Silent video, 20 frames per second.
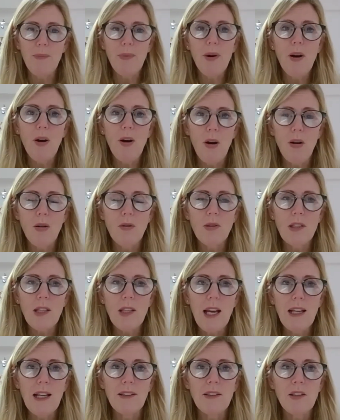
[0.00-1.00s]
part.
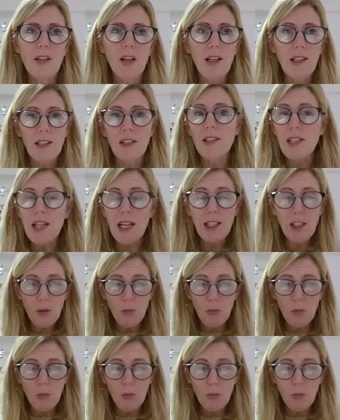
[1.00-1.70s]
And I can tell you